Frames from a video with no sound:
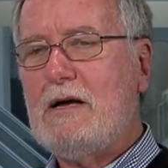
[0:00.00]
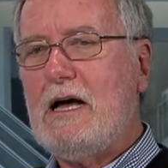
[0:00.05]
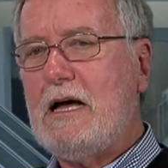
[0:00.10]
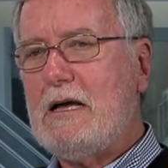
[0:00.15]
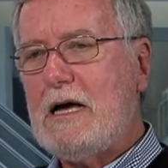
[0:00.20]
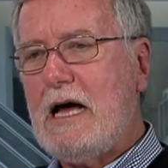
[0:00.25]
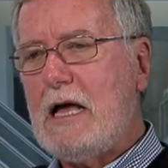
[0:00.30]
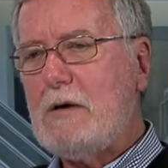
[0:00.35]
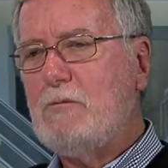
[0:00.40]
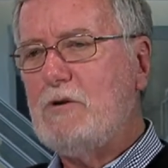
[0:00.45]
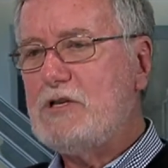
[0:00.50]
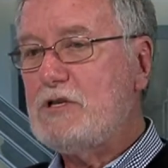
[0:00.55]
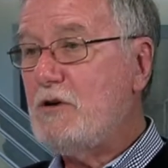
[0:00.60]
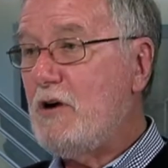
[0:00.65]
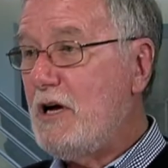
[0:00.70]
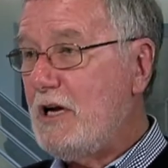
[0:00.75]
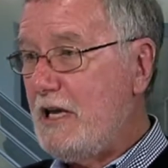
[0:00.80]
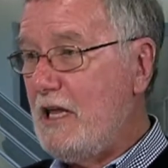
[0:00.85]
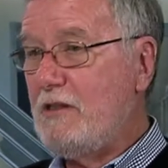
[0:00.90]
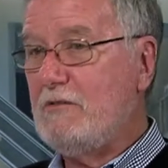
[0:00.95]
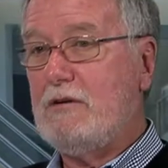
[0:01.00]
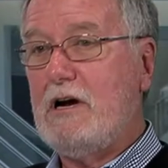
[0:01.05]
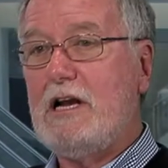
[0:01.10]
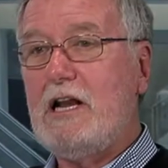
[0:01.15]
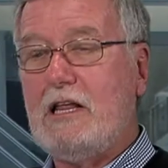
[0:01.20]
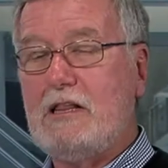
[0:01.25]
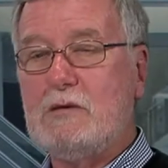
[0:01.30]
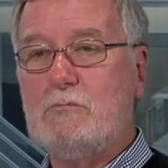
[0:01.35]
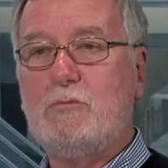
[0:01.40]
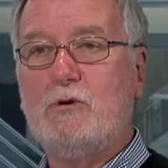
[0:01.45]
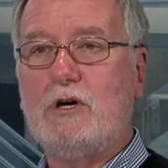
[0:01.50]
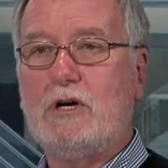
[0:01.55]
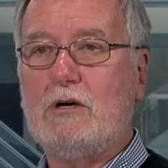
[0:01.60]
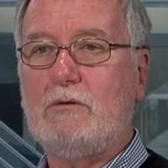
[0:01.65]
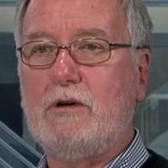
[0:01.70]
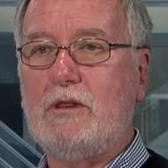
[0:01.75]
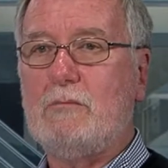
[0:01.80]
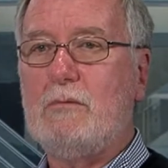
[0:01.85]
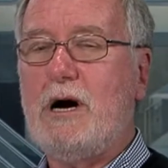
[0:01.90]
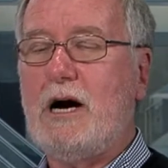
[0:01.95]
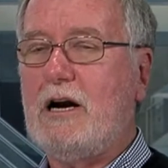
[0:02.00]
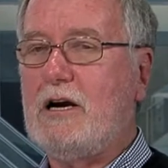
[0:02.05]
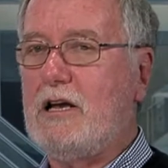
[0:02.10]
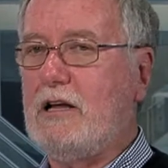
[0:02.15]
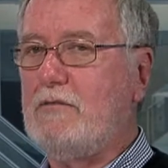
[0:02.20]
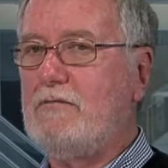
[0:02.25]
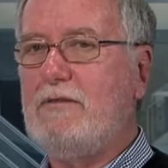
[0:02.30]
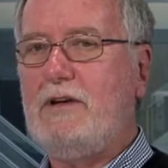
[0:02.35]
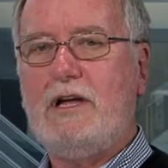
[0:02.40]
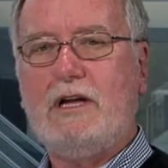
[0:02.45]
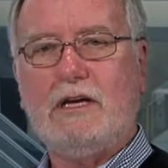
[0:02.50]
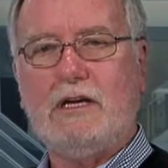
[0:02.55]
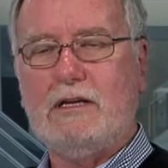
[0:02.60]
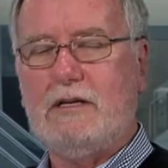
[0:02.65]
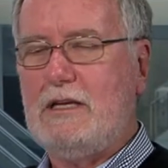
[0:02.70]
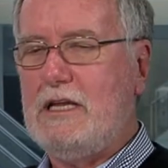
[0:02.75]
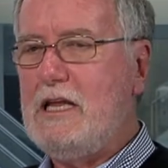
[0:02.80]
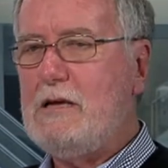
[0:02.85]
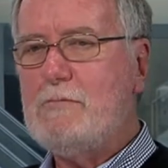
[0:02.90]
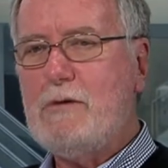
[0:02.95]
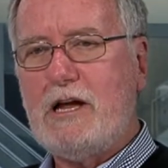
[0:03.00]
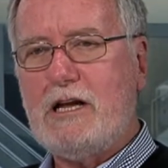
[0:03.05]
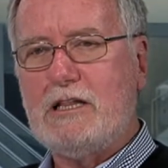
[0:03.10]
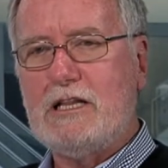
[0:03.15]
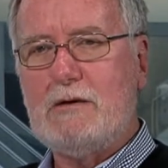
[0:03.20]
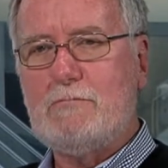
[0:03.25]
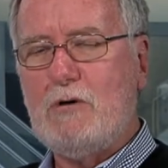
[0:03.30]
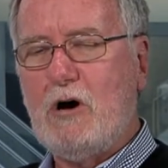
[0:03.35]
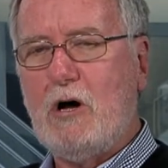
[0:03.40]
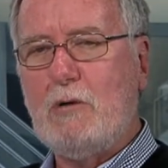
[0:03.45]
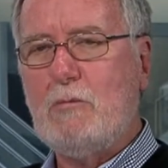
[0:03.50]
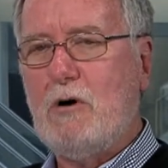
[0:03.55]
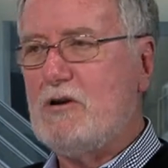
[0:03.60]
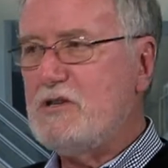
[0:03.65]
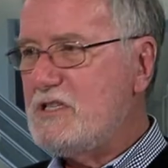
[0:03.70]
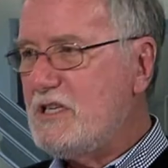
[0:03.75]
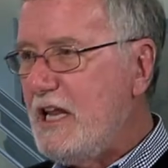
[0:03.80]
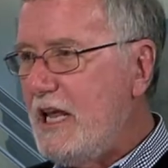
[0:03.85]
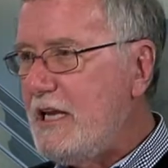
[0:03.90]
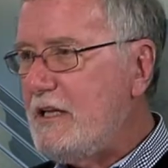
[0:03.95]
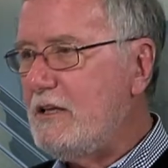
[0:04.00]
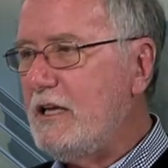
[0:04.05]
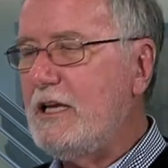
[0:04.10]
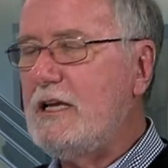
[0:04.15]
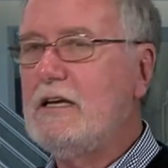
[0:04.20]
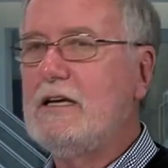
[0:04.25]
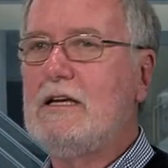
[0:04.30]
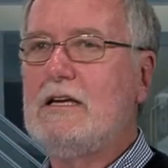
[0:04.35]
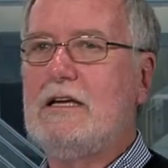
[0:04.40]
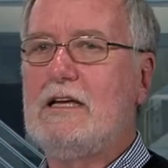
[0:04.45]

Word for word: I, I would talk in writing the book with Mark and Vic and email them almost daily.